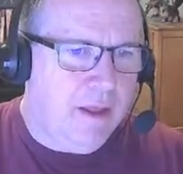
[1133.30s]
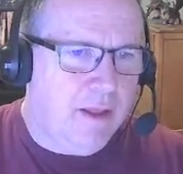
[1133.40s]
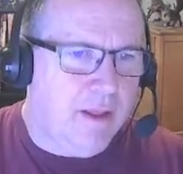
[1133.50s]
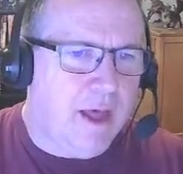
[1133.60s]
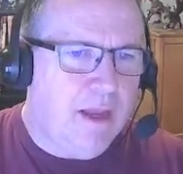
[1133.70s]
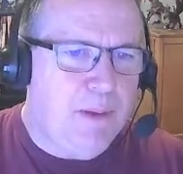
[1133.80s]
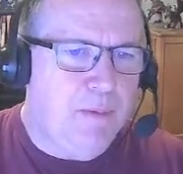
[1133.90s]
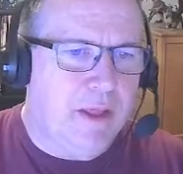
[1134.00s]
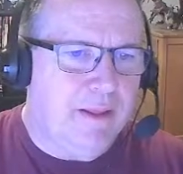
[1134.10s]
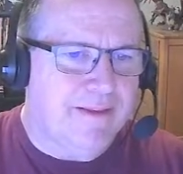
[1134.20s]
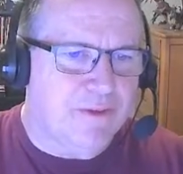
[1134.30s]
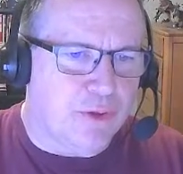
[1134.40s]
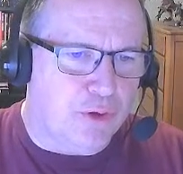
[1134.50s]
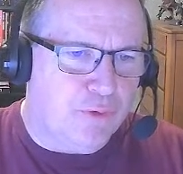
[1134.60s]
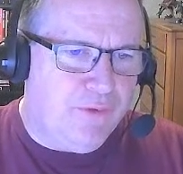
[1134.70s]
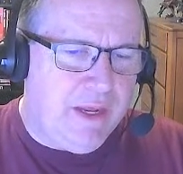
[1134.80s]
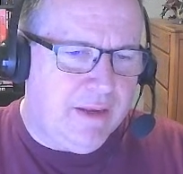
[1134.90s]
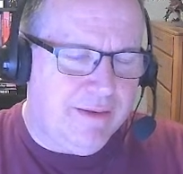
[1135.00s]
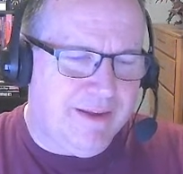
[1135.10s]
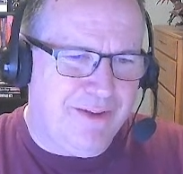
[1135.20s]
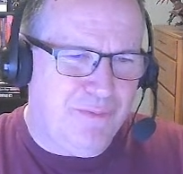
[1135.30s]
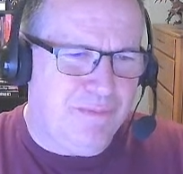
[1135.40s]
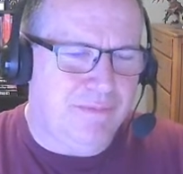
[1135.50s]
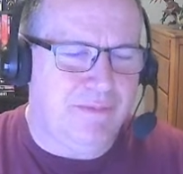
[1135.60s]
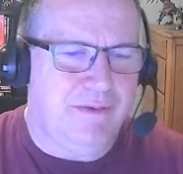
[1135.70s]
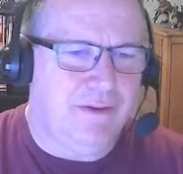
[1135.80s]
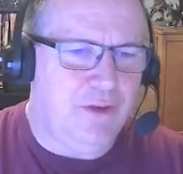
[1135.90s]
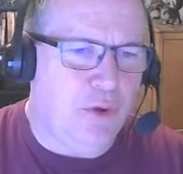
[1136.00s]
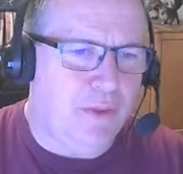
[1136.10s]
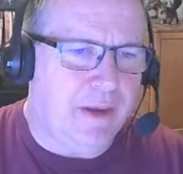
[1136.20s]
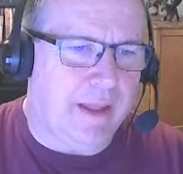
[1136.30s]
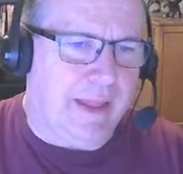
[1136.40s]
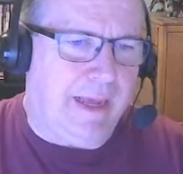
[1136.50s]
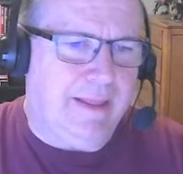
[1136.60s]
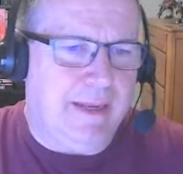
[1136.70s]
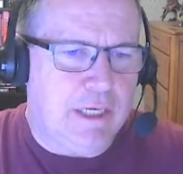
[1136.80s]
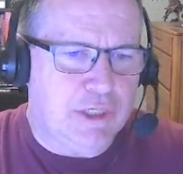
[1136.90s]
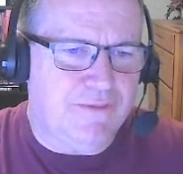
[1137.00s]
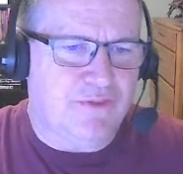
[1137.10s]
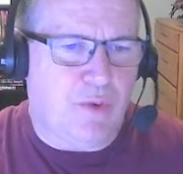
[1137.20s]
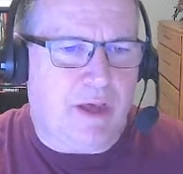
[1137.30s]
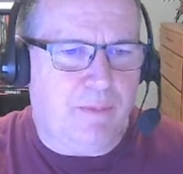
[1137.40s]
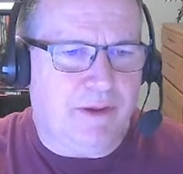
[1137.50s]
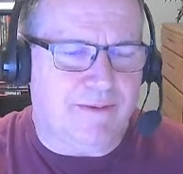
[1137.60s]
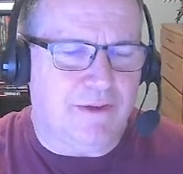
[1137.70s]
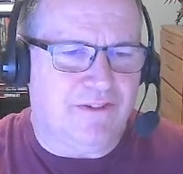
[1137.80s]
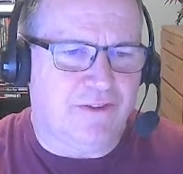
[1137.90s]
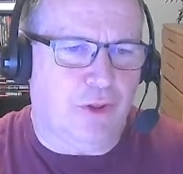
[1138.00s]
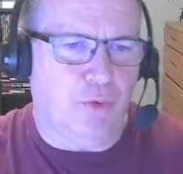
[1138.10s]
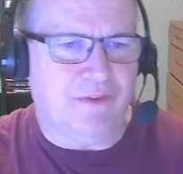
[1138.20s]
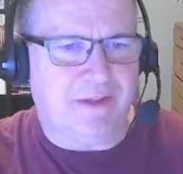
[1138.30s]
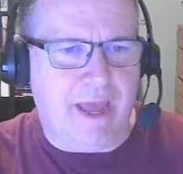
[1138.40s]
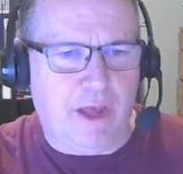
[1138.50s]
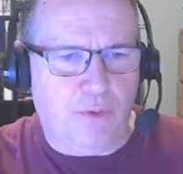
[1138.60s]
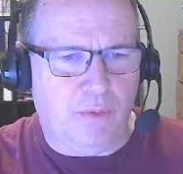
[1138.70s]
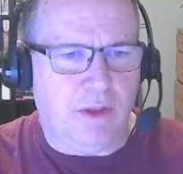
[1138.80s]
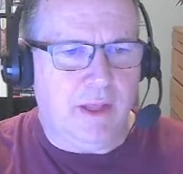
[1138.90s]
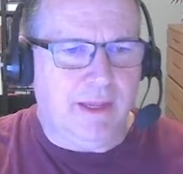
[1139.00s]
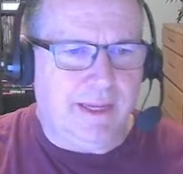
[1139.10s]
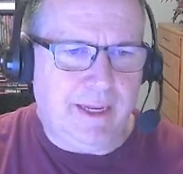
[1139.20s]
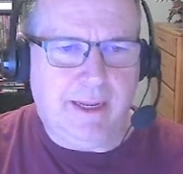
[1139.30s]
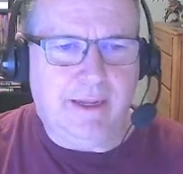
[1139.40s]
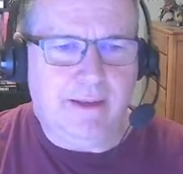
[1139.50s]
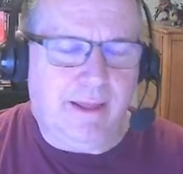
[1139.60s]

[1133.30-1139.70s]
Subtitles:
A lot of people like this alert feat. I don't know that I like the initiative swap because it just slows down getting into the